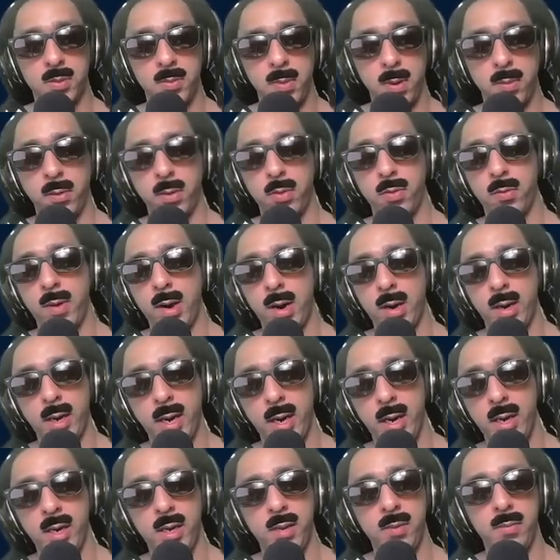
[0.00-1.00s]
but with Rare
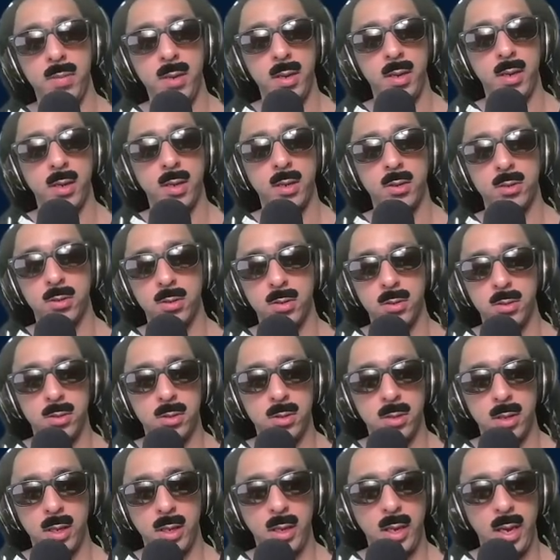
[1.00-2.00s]
Candy being
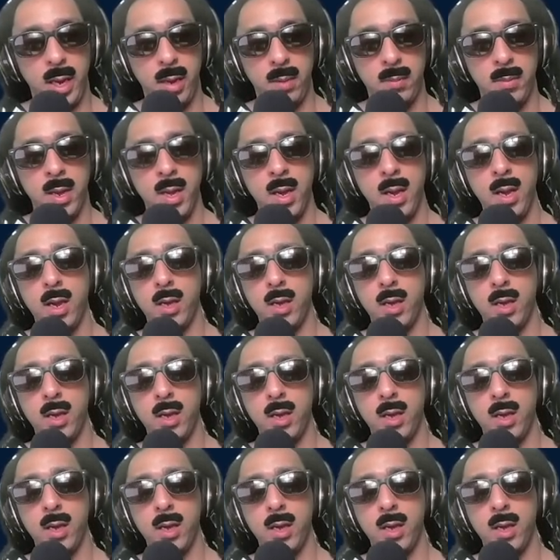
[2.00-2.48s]
introduced to the game,